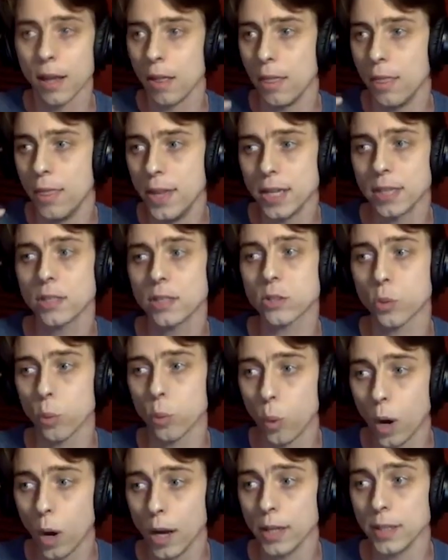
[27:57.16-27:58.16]
this
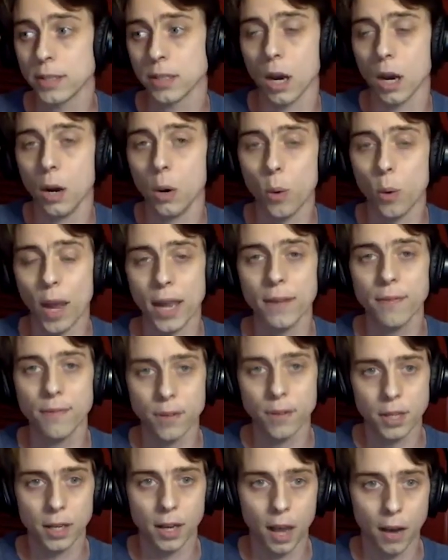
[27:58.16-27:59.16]
was a way
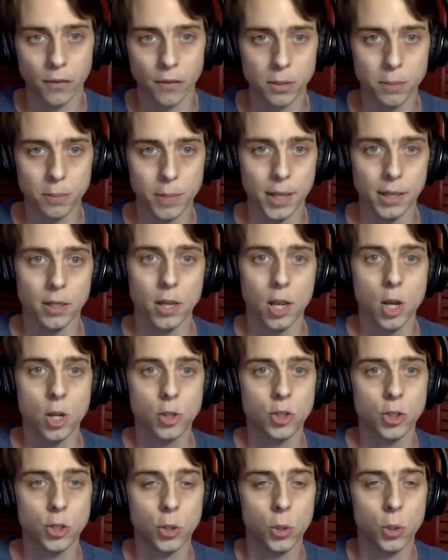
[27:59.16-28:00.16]
for the government
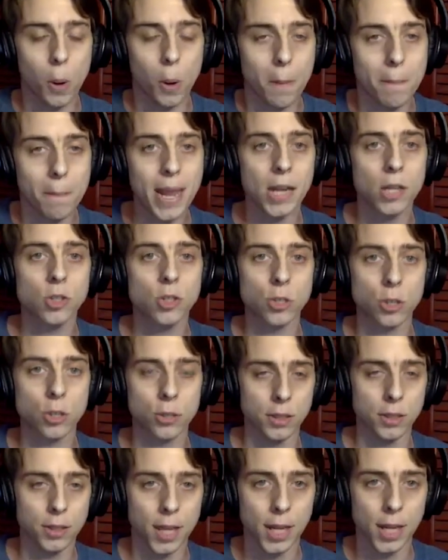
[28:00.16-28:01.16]
to make sure
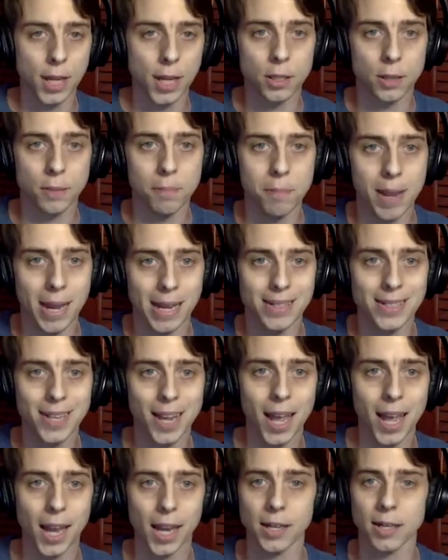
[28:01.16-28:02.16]
that they could
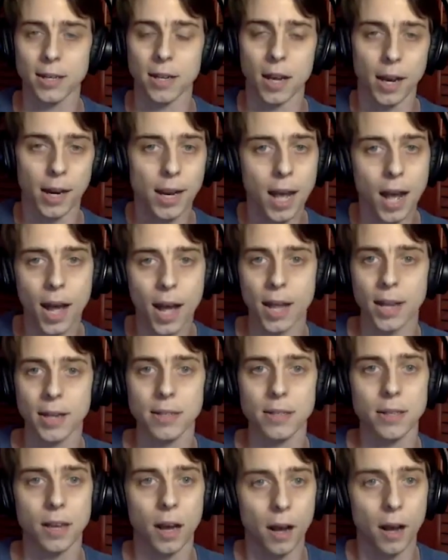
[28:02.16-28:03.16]
maintain a
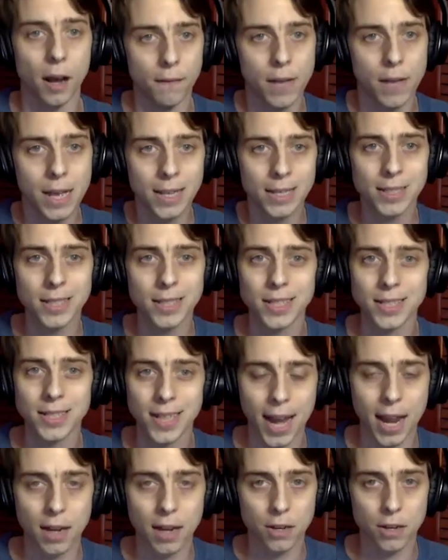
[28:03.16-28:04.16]
kind of
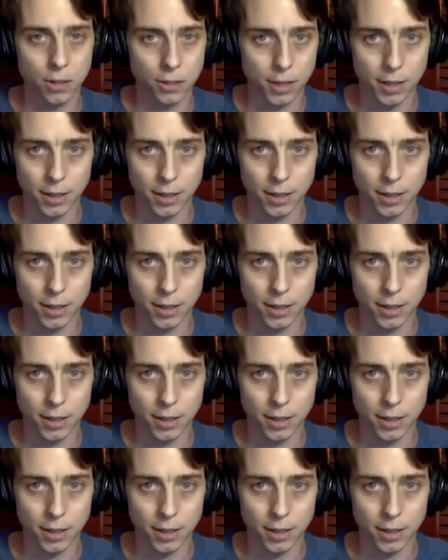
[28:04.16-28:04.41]
standard